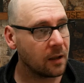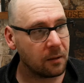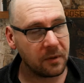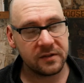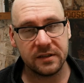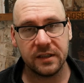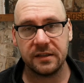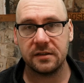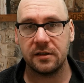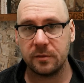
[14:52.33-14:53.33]
Mrs
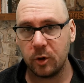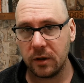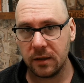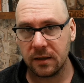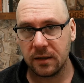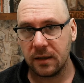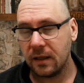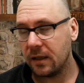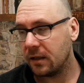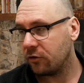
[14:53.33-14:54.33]
S is a smoker,
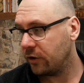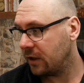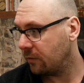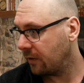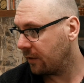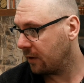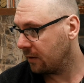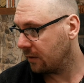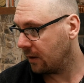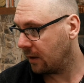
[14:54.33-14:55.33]
and I tried it with her,
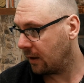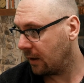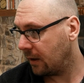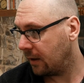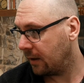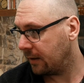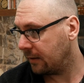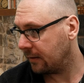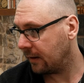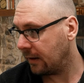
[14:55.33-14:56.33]

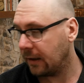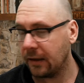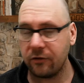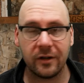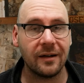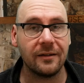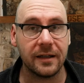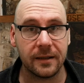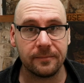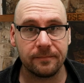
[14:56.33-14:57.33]
and she didn't
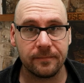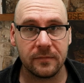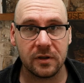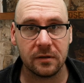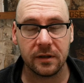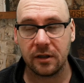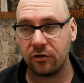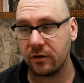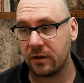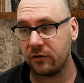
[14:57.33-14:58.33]
like it. She didn't like it.
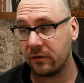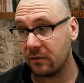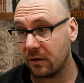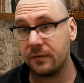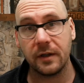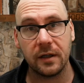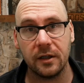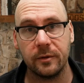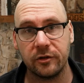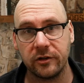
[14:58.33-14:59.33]
She loved the
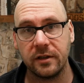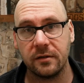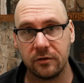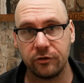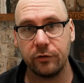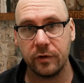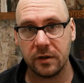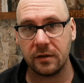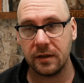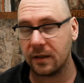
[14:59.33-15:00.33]
Caliburn G. She really
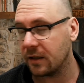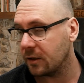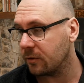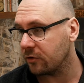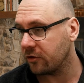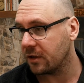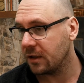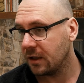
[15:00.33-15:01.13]
liked the Caliburn G.